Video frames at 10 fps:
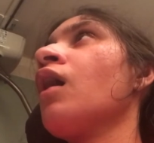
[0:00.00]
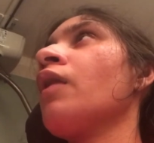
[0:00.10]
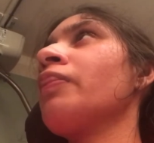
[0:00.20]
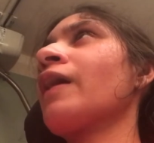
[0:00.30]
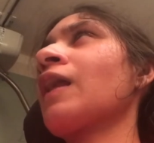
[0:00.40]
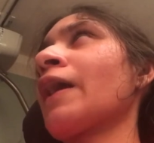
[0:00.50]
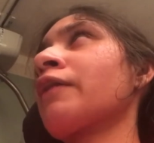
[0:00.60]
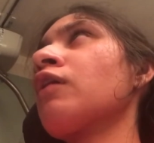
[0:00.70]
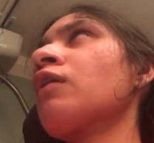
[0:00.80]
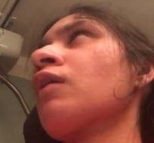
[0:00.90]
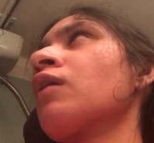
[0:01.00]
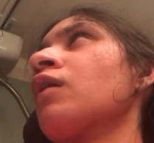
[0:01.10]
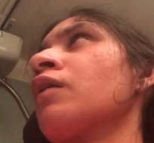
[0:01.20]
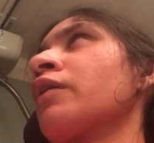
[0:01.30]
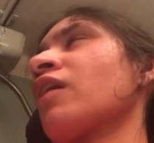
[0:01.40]
they're like, no,
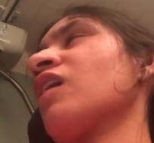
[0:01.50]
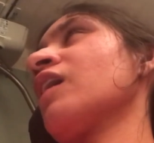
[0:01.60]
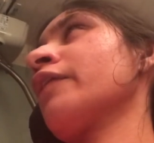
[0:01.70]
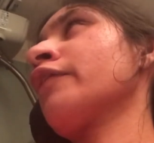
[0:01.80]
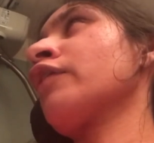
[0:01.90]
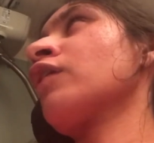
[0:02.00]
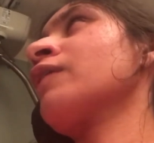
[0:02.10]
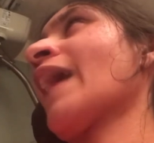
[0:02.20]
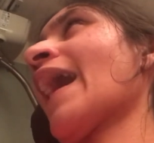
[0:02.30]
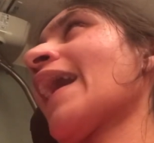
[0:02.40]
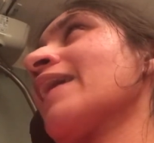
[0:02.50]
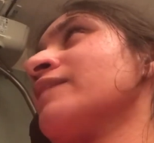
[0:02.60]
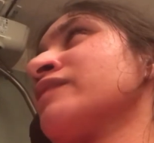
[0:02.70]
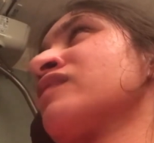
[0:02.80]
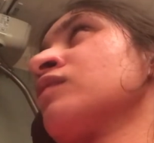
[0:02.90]
you're in good
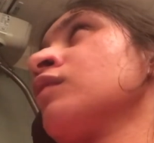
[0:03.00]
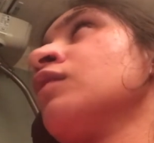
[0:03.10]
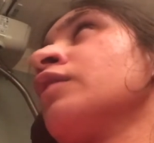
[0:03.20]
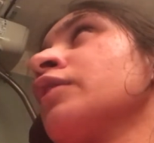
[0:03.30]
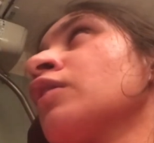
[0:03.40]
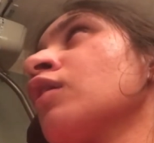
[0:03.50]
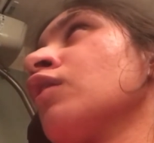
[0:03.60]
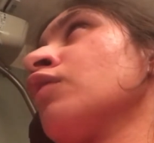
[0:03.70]
hands. You know,